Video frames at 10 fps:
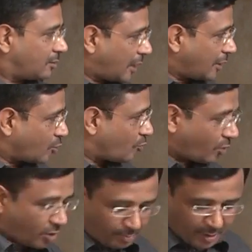Thank you
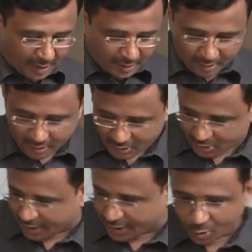for coming and
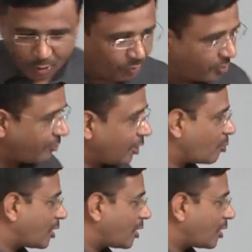sharing your valuable